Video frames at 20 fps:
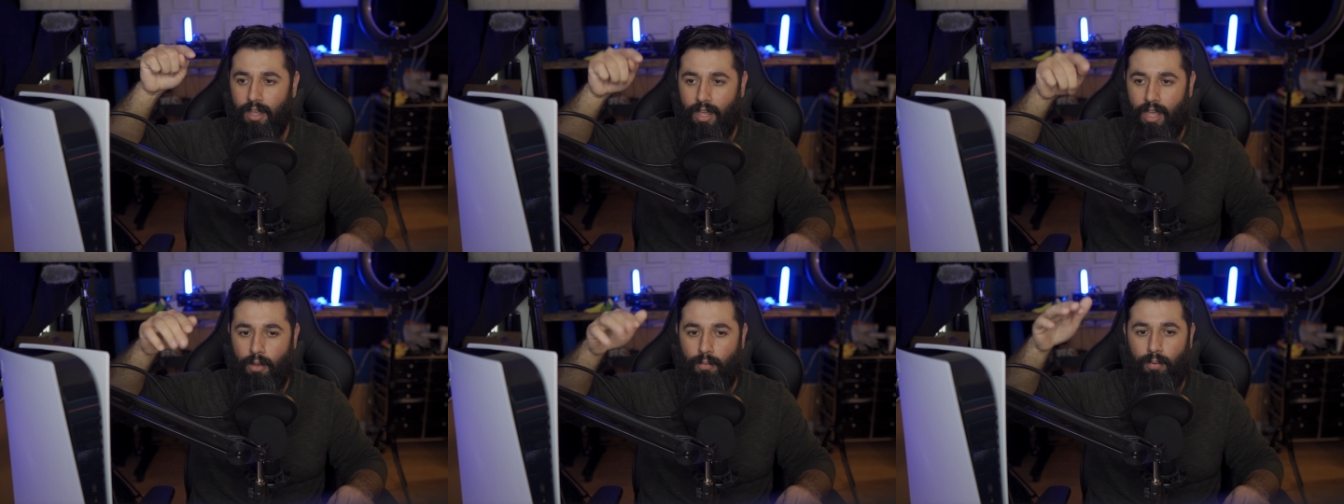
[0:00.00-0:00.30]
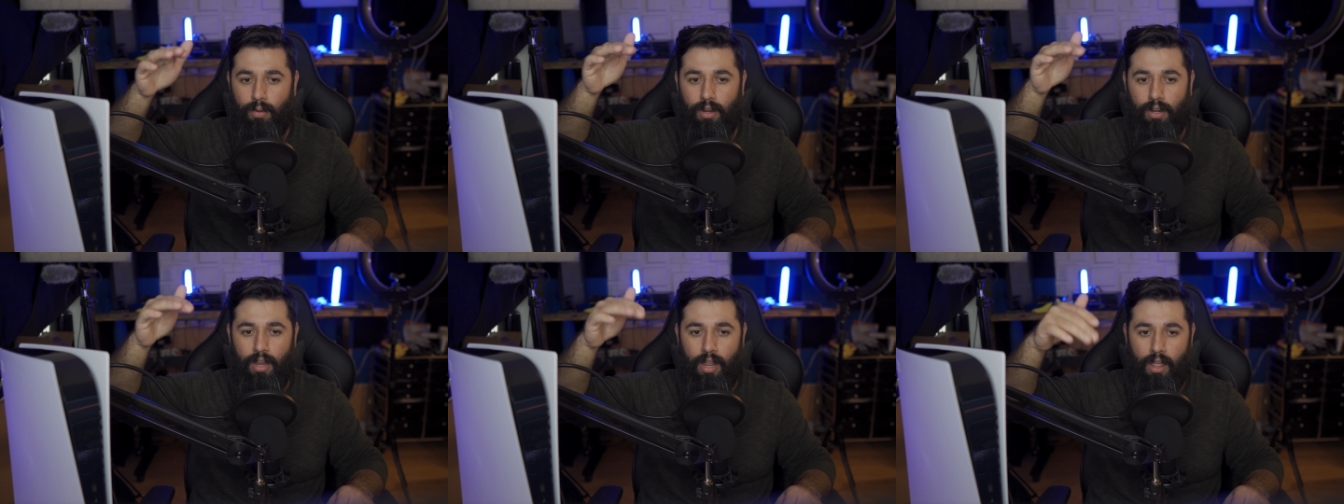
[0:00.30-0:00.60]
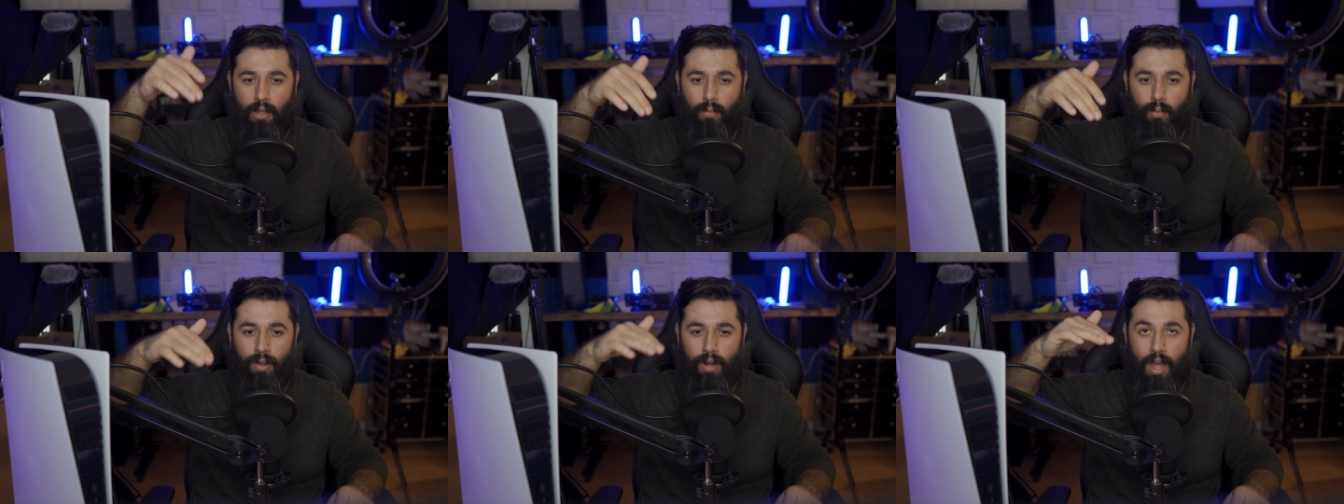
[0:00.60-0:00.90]
it would
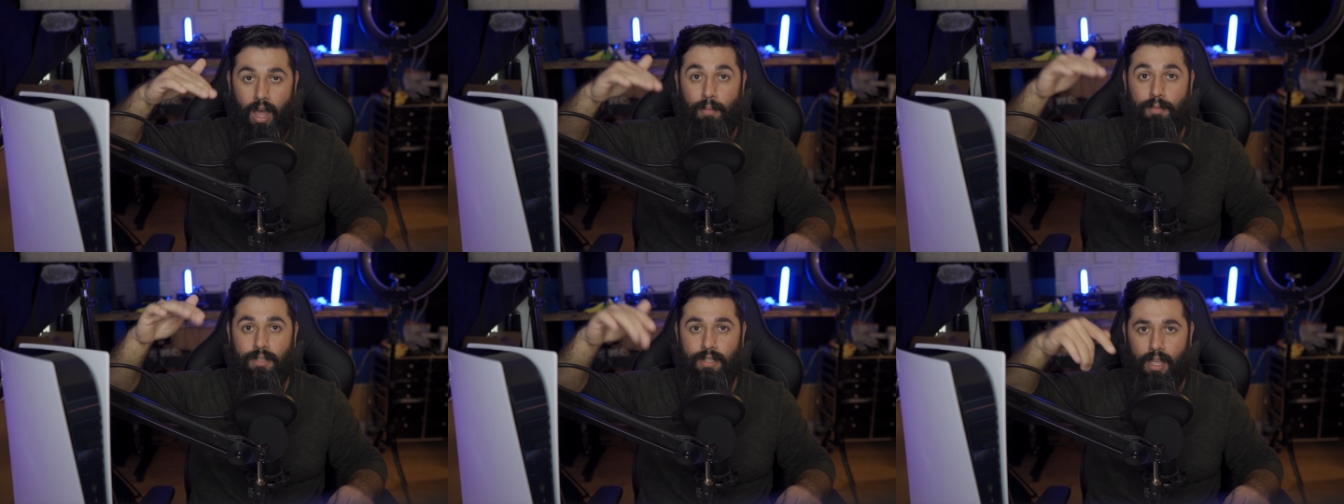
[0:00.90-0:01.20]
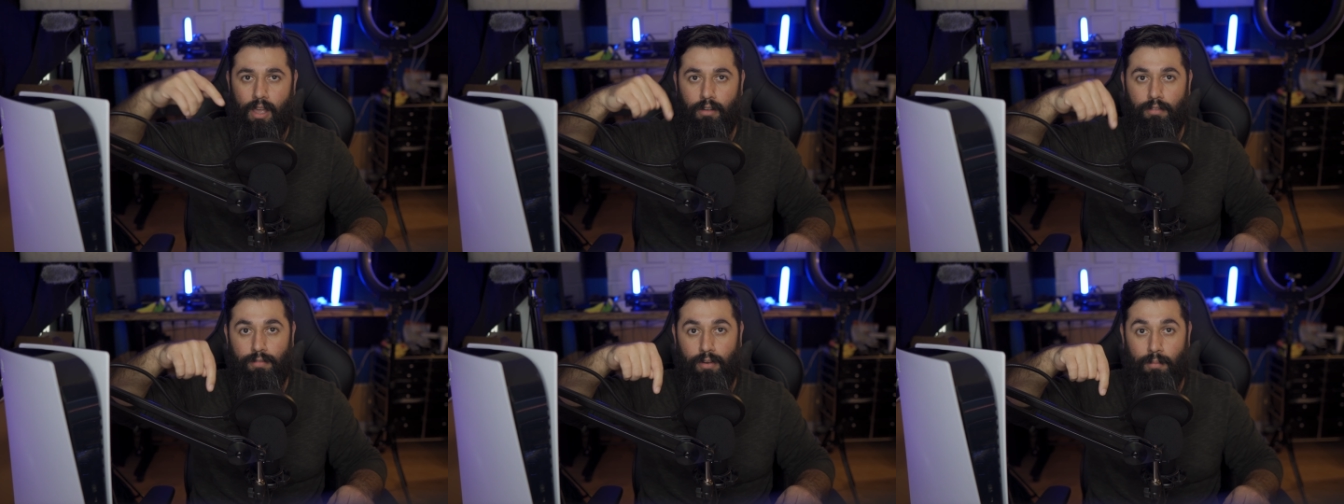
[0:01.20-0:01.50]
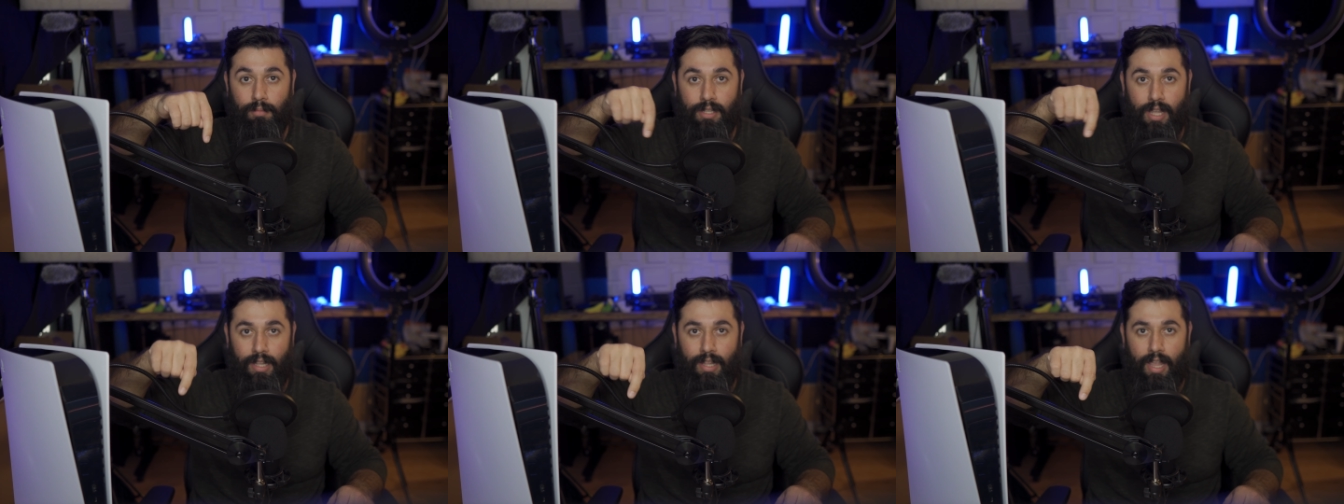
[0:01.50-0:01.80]
upscale from
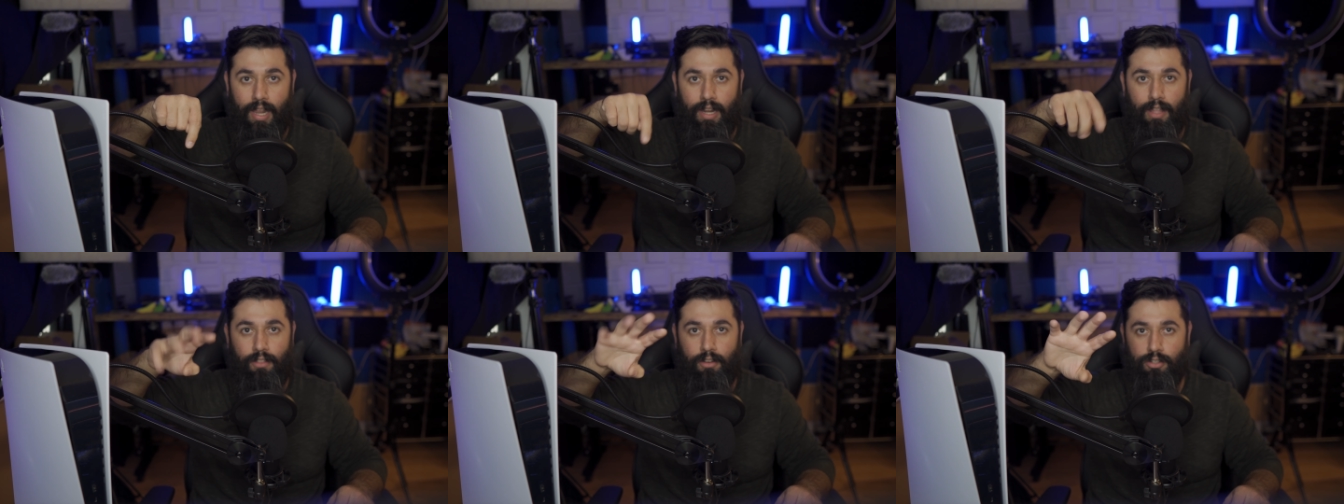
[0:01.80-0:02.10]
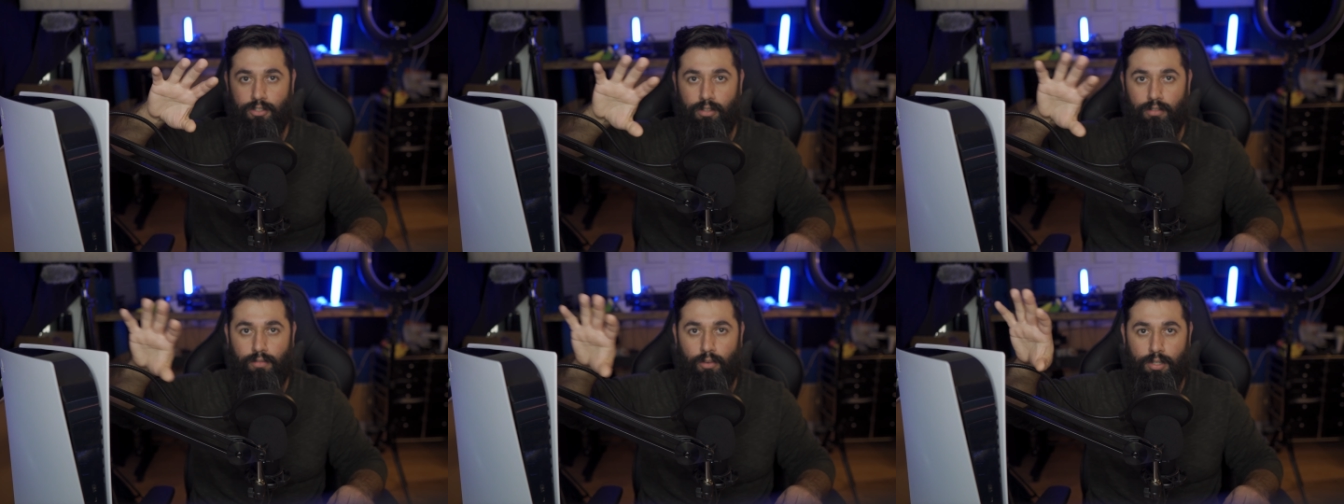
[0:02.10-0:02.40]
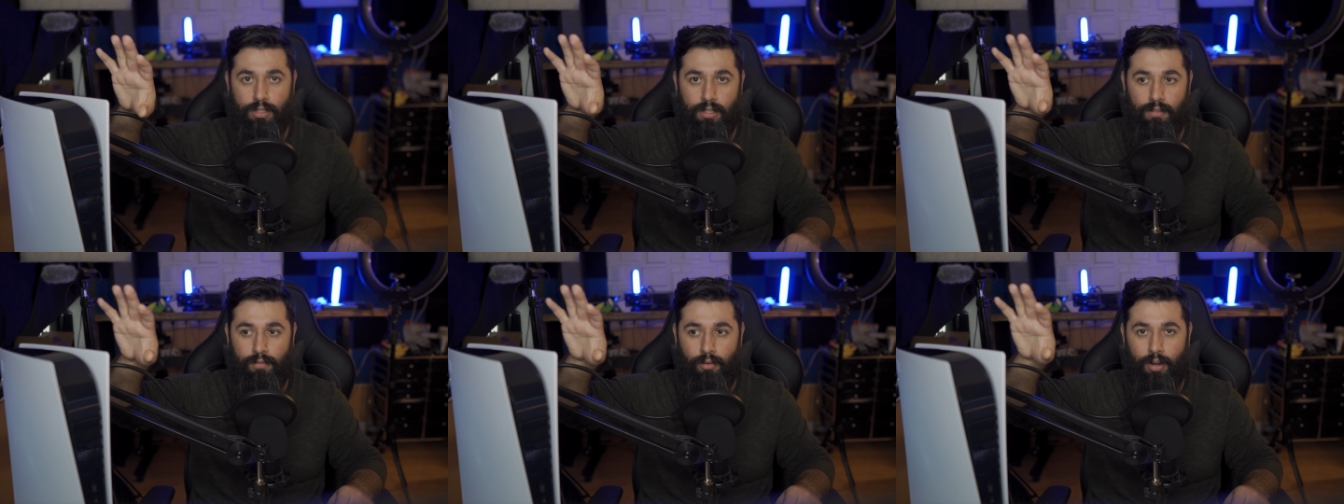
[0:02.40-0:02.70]
1080. There's no
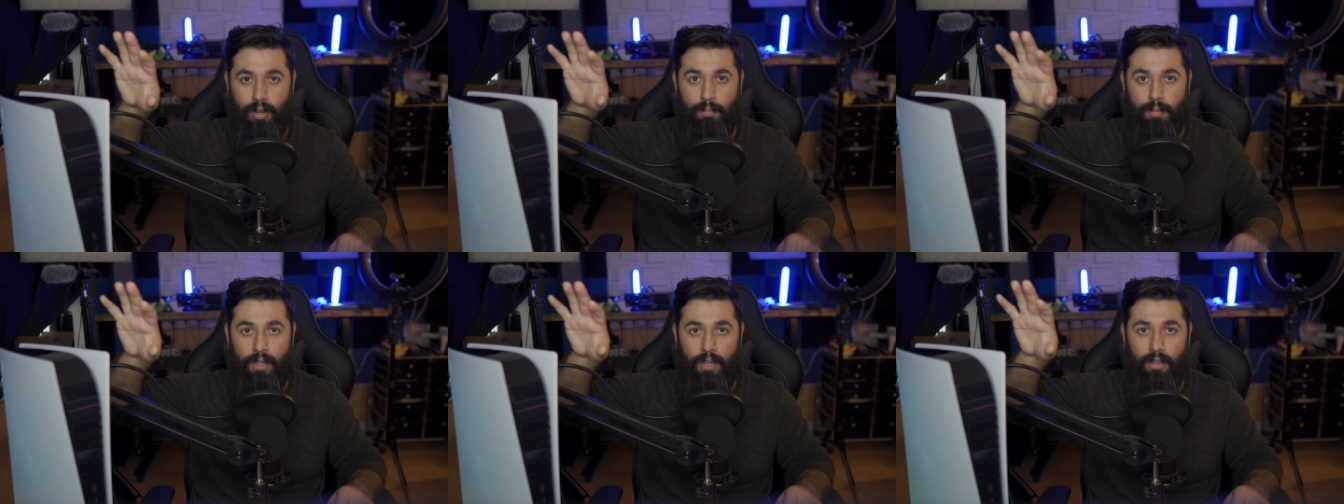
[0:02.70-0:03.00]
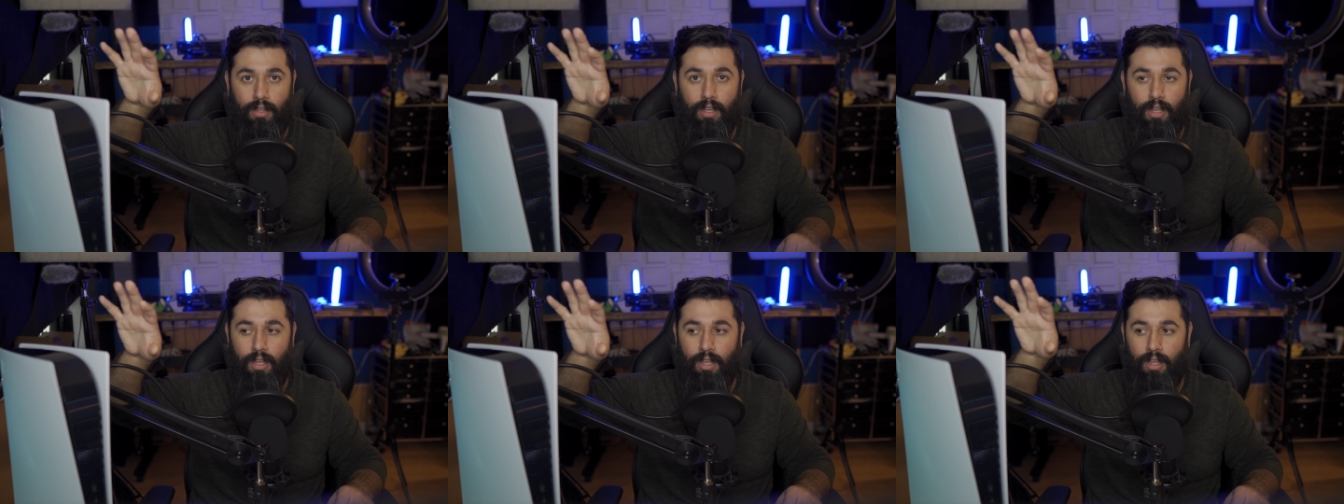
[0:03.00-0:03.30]
1440p.